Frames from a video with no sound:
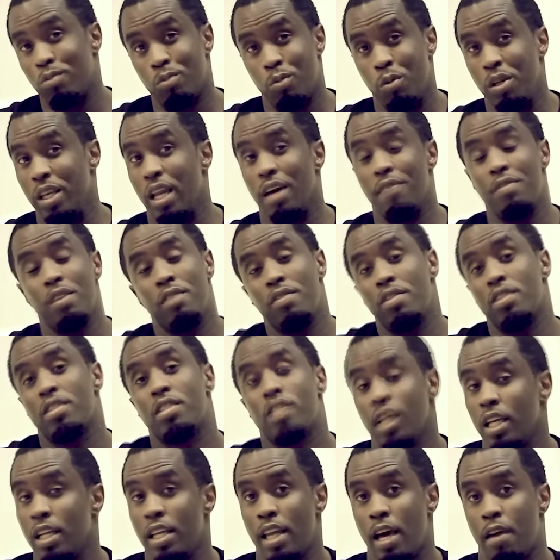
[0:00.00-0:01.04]
This scandal
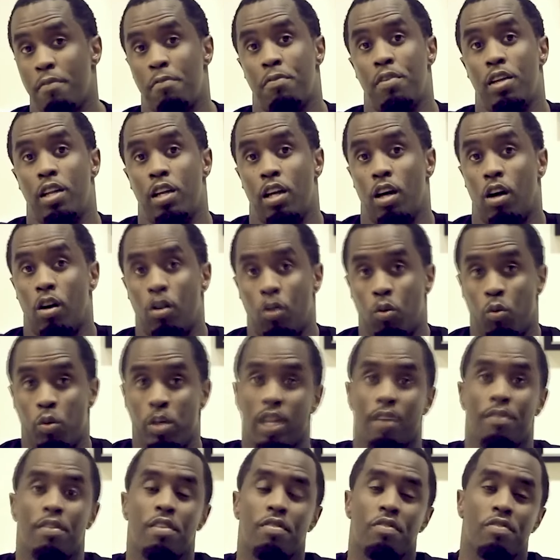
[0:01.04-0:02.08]
threatens to unravel the
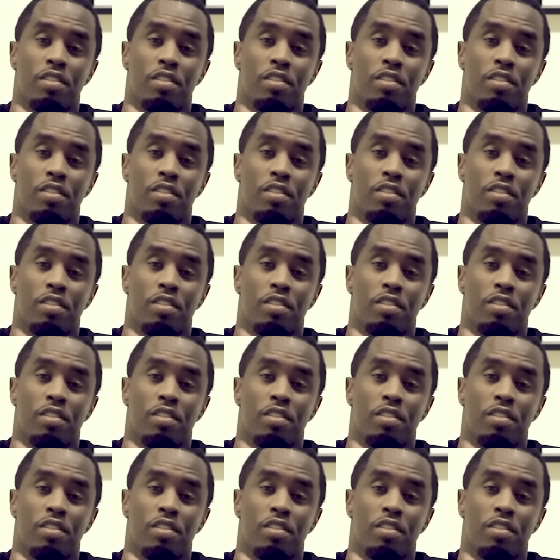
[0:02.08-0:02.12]
glamorous